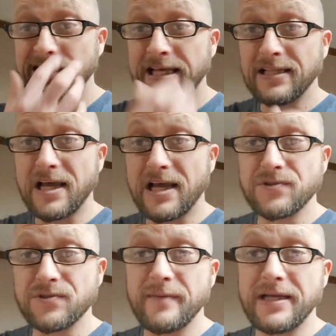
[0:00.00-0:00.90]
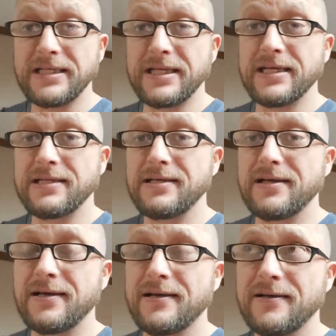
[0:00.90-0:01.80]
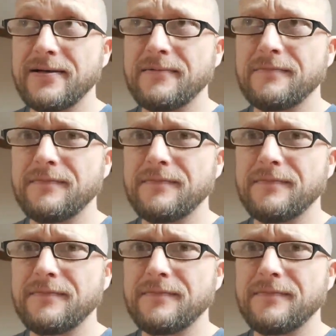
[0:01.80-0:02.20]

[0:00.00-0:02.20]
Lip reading: that live stream I did, I